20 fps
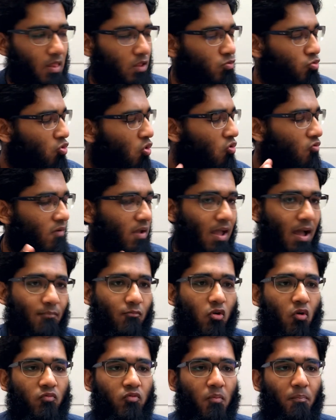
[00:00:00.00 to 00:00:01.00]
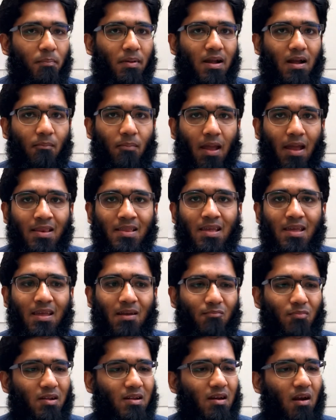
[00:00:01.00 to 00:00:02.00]
No way I'm going to pick up any
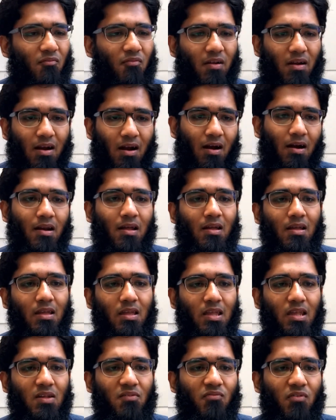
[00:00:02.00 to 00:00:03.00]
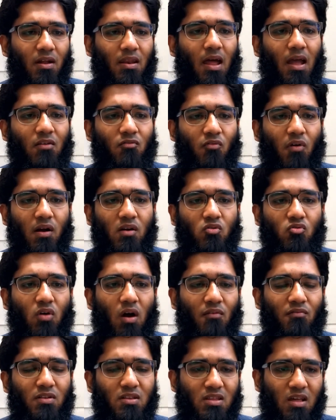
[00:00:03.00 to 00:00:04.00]
AMD graphic card. Even I want to,
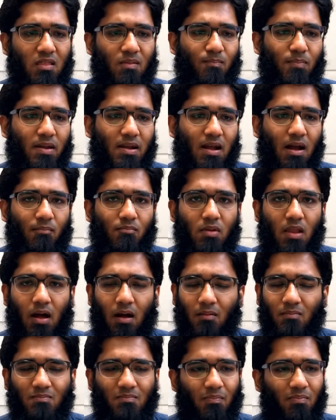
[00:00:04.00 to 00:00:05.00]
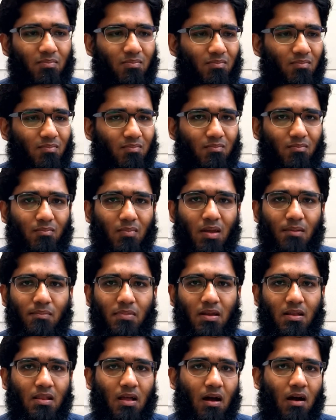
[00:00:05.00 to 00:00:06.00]
I will just pick up the
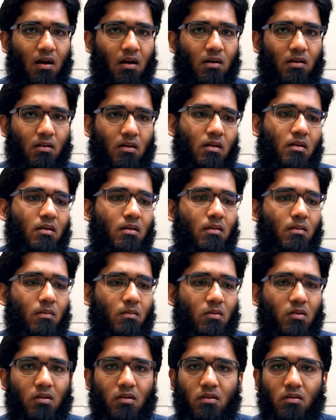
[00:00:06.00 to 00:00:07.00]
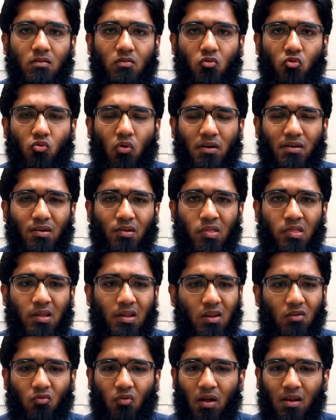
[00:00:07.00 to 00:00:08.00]
maybe the 200
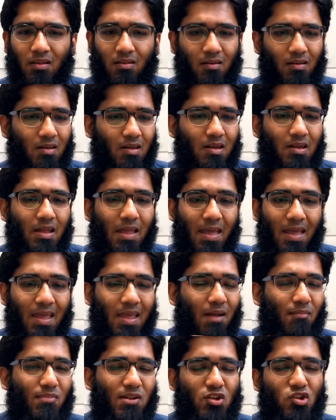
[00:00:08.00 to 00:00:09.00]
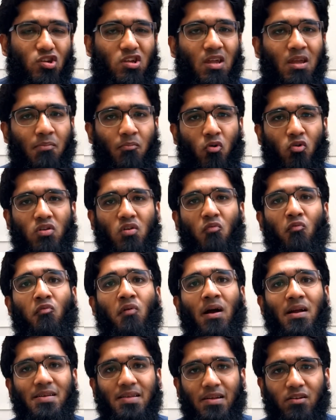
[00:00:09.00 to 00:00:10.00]
series one. AMD, shame on you.
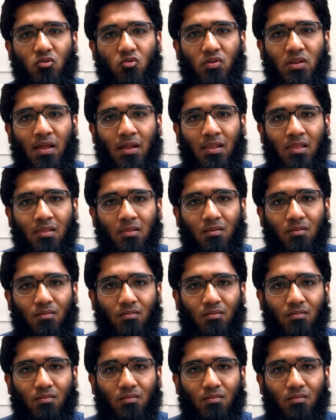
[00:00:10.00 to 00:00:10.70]
Why did you did?